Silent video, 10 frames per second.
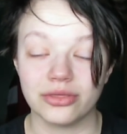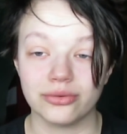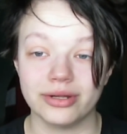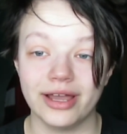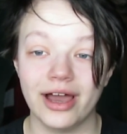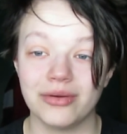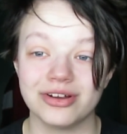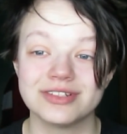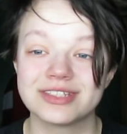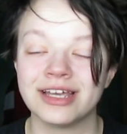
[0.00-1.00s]
3
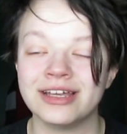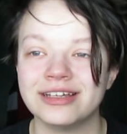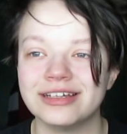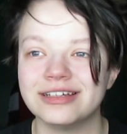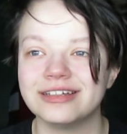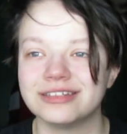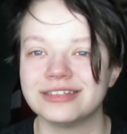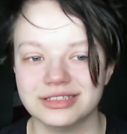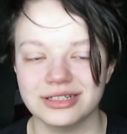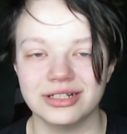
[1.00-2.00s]
hours.
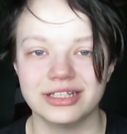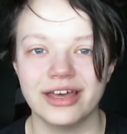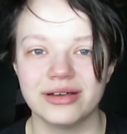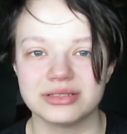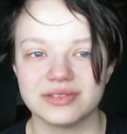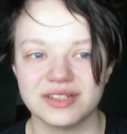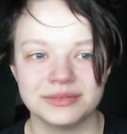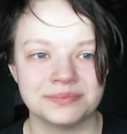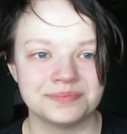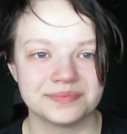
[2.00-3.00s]
So that was
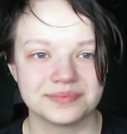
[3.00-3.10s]
fun.